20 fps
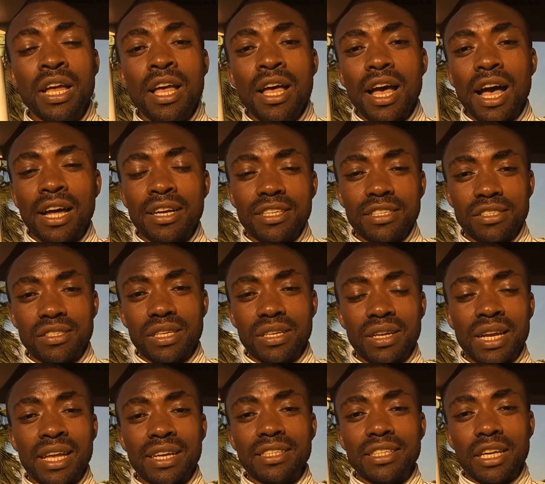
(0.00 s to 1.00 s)
and is
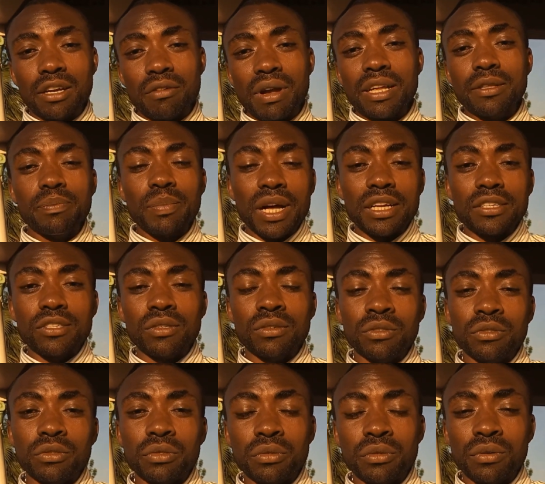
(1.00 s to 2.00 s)
the right person
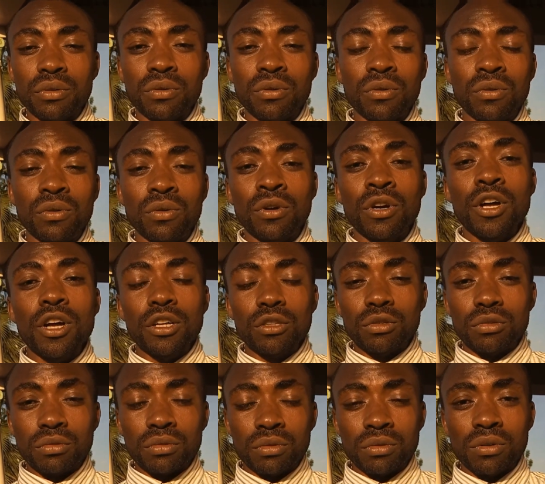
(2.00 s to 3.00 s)
to
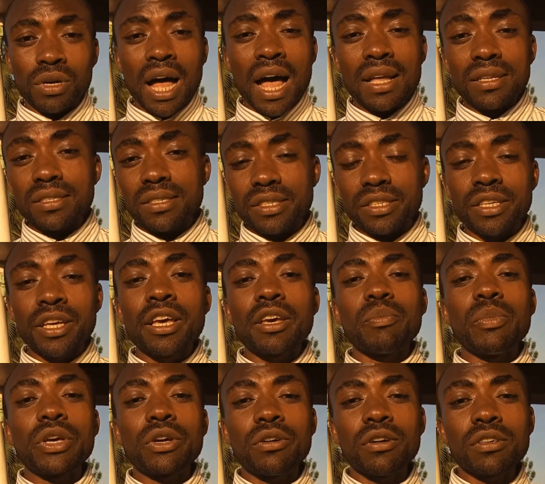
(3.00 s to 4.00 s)
ask,
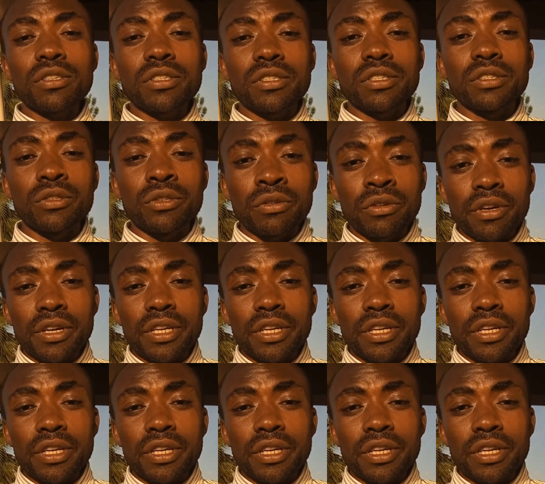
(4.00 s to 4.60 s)
because they are